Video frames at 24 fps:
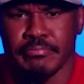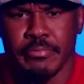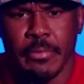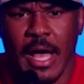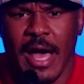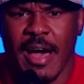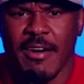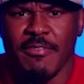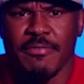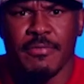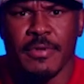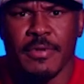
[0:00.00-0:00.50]

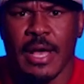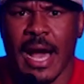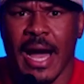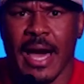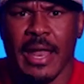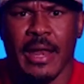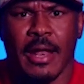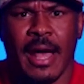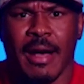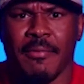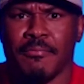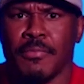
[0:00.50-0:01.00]
I've
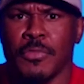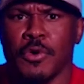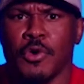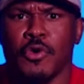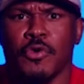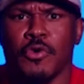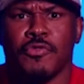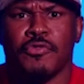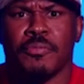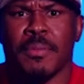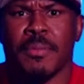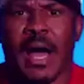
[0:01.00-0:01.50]
got, I
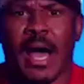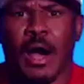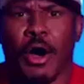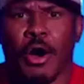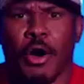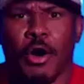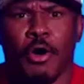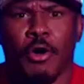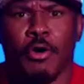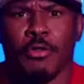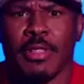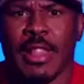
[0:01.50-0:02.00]
moved my
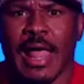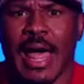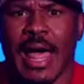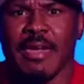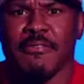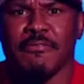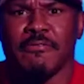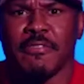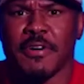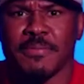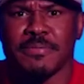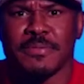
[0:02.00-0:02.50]
whole
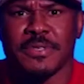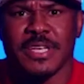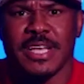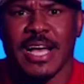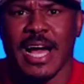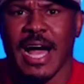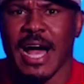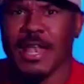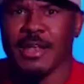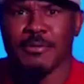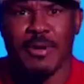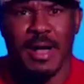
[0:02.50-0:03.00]
life up to
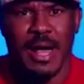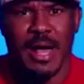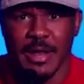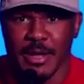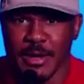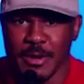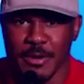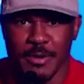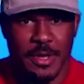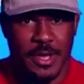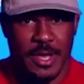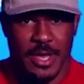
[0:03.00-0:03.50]

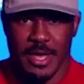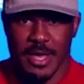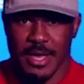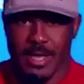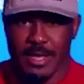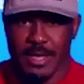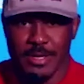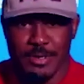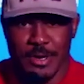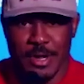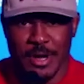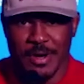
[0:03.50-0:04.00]
Colorado,
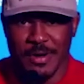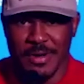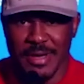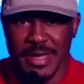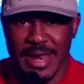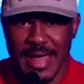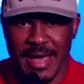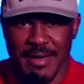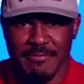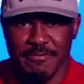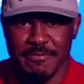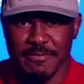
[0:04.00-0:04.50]
you know,
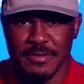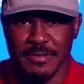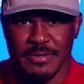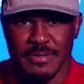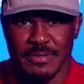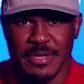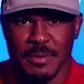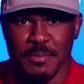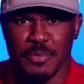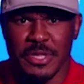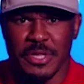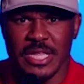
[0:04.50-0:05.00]
and I've
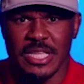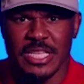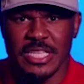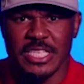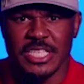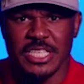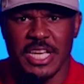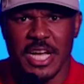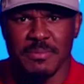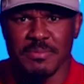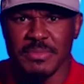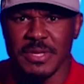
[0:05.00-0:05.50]
completely
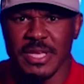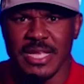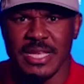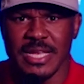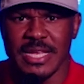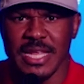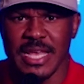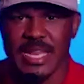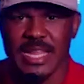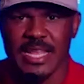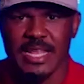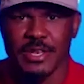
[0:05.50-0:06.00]
jumped
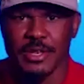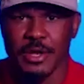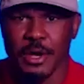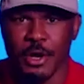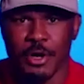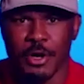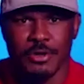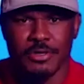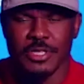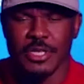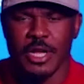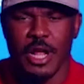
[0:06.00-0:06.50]
in and
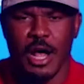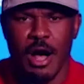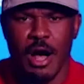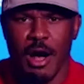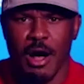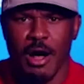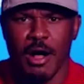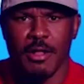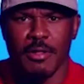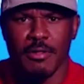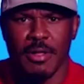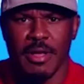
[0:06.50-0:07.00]
indulged
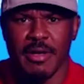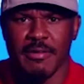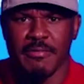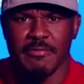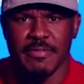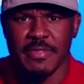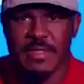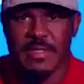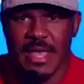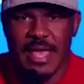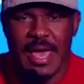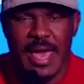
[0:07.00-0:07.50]
all
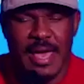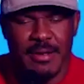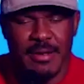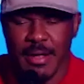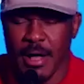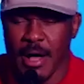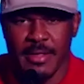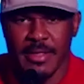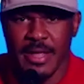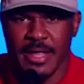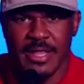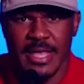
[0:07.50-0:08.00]
of the,
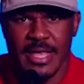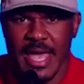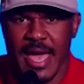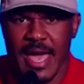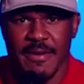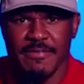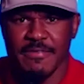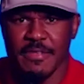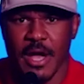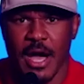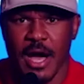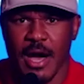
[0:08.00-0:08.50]
all that they
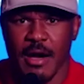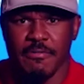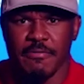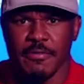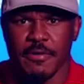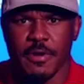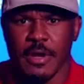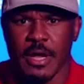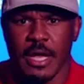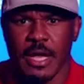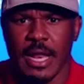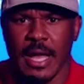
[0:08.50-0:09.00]
have to
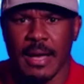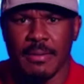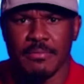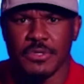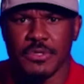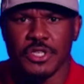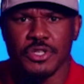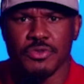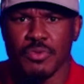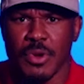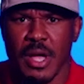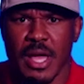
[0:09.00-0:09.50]
offer. And I'm
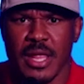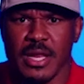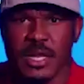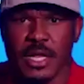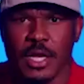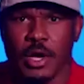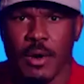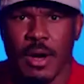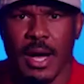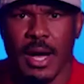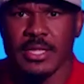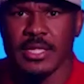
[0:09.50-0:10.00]
just ready to
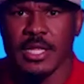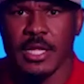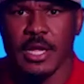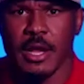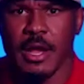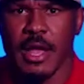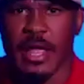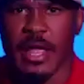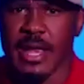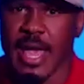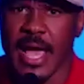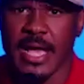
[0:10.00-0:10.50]
go out
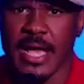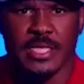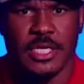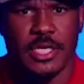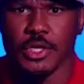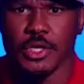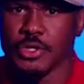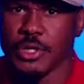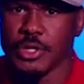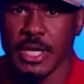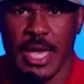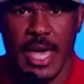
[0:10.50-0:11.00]
there and
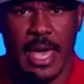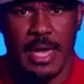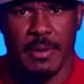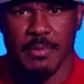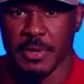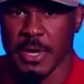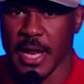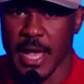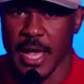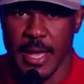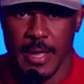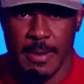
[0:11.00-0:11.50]
execute the game
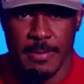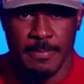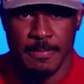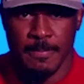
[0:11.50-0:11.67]
plan.